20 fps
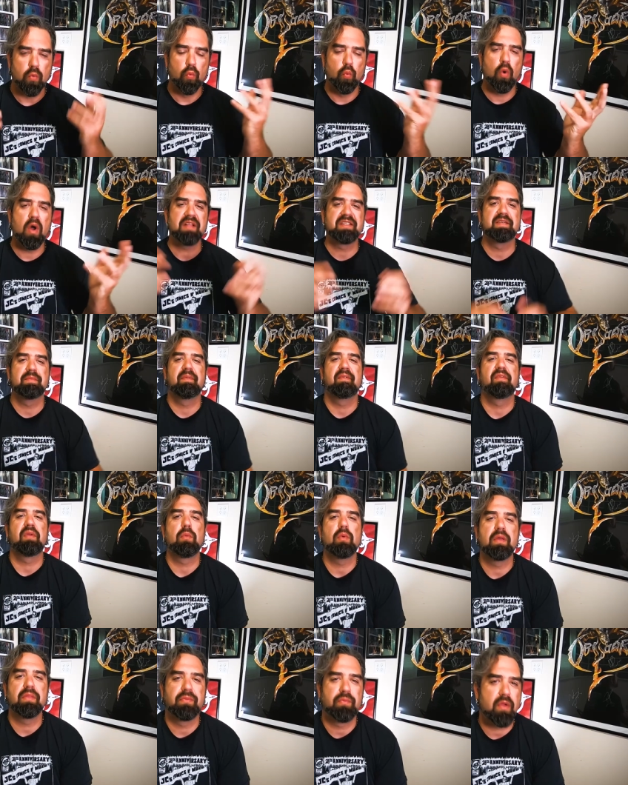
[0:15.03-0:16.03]
What's up
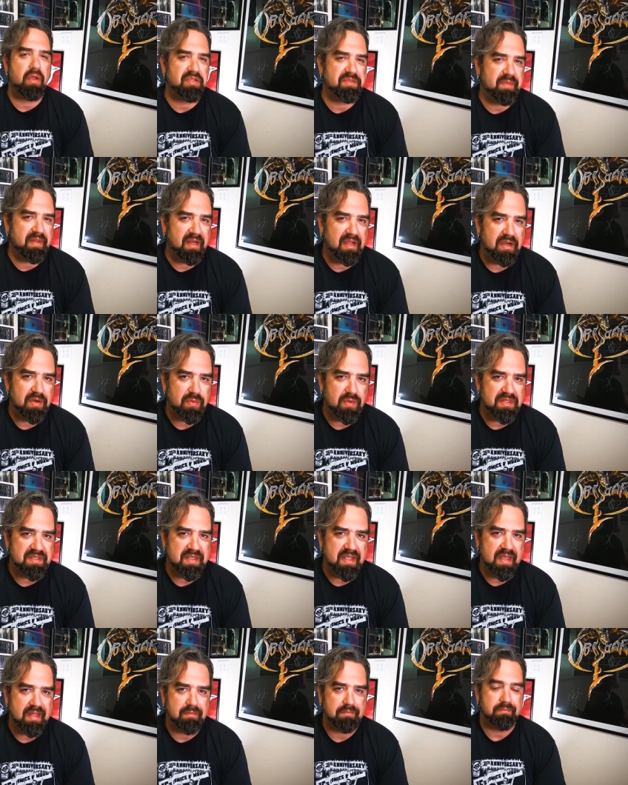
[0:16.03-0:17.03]
everyone, Thralls Metal here once
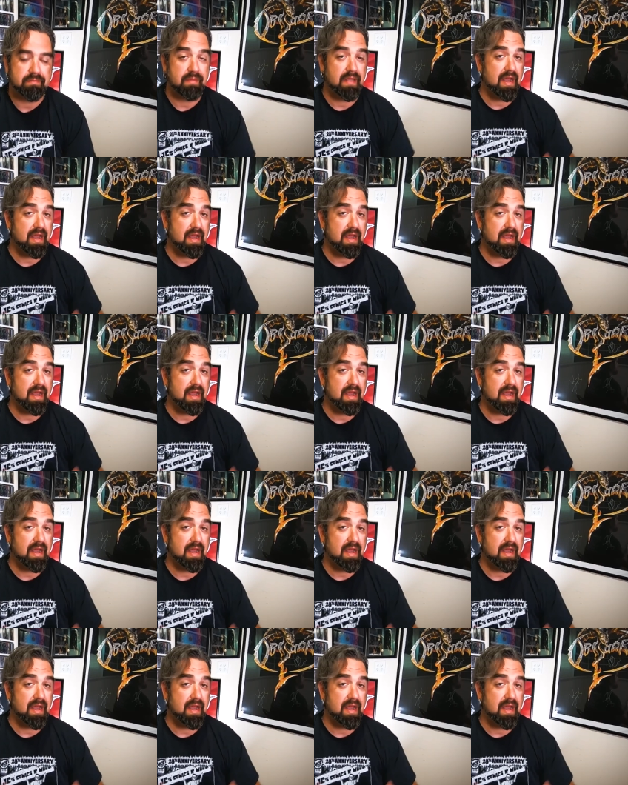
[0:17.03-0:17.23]
again.